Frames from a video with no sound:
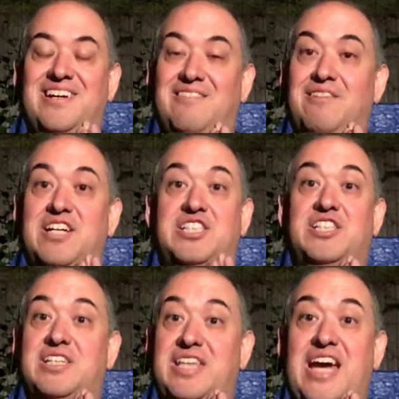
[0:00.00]

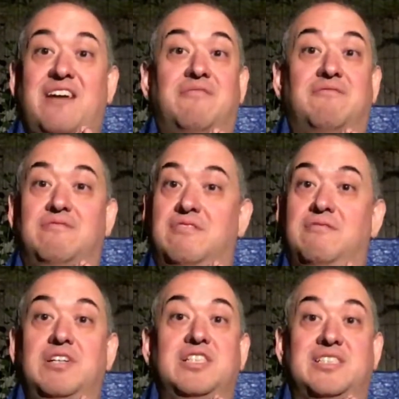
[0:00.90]
which that
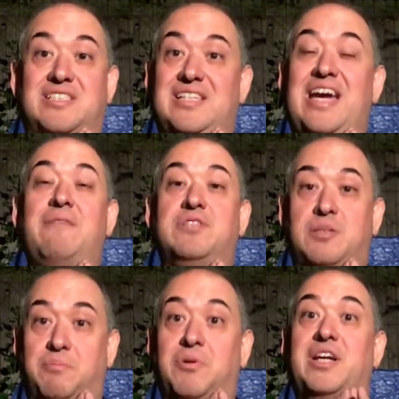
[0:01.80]
was a
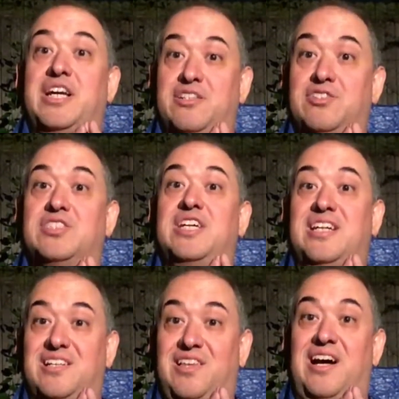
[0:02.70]
pretty interesting
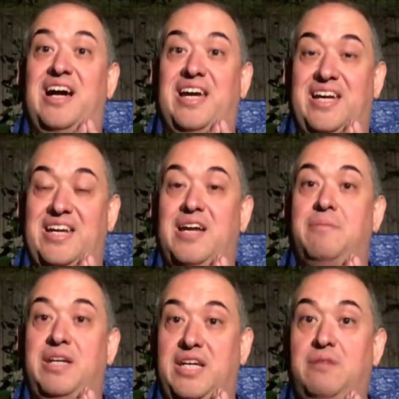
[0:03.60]
client. I
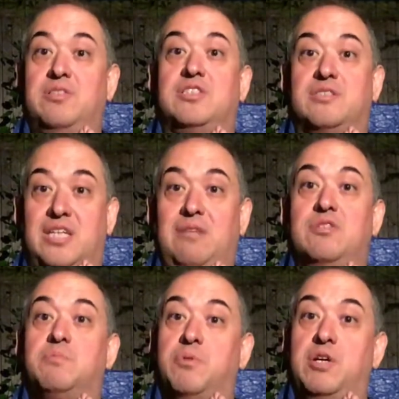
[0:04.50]
mean, he was
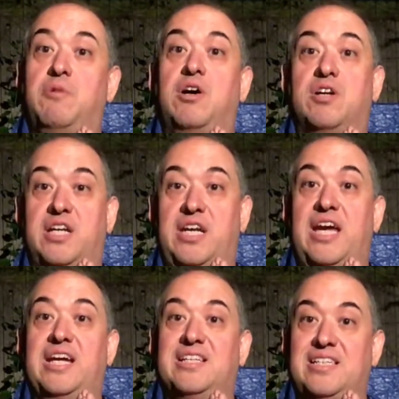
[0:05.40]
pretty well
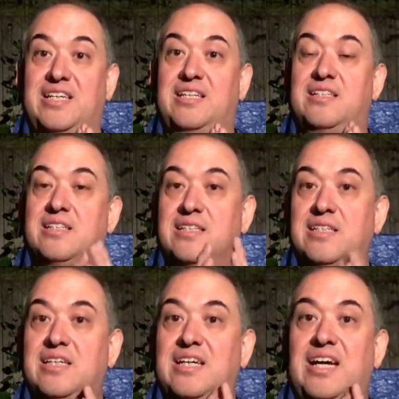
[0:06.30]
connected.
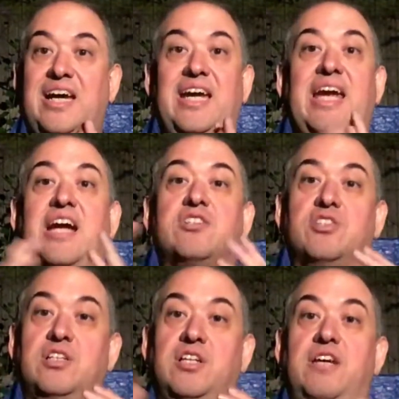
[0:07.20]
He
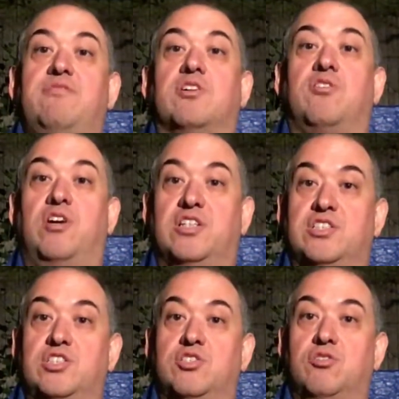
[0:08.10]
actually lived across
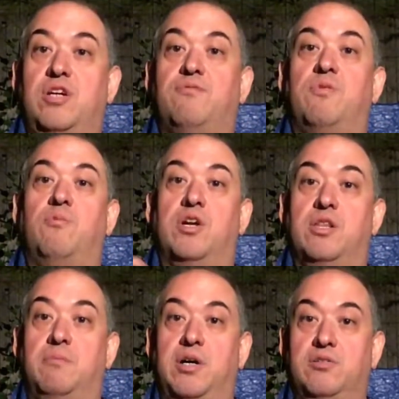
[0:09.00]
the street from one of
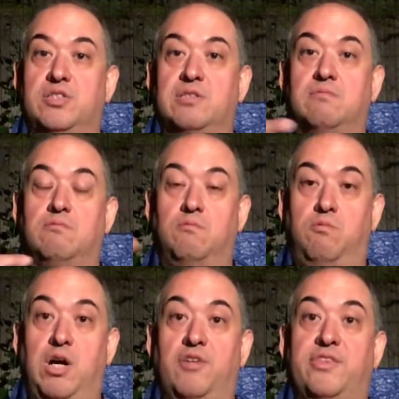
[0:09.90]
the most
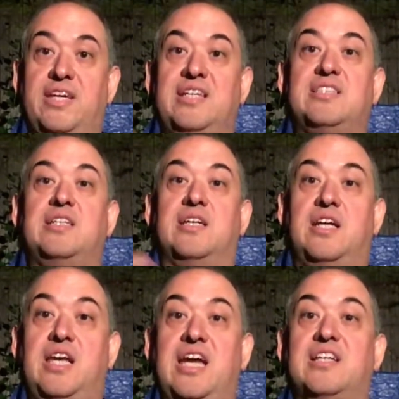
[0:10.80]
wealthiest and
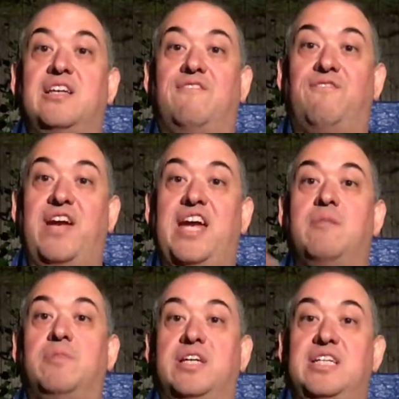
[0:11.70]
connected
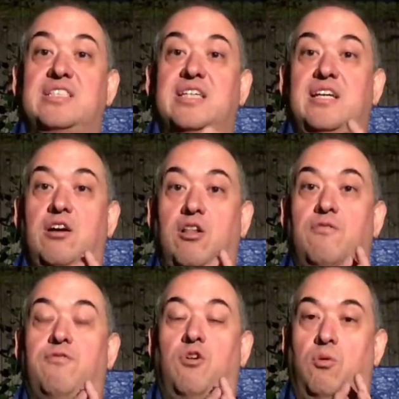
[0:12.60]
families in all of
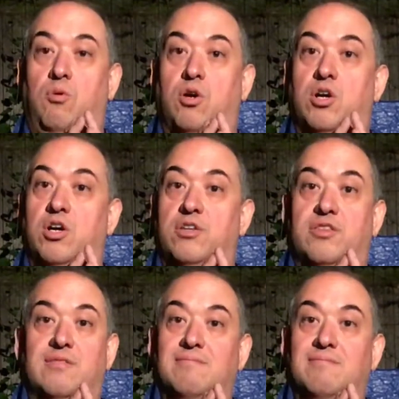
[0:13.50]
Fort Worth.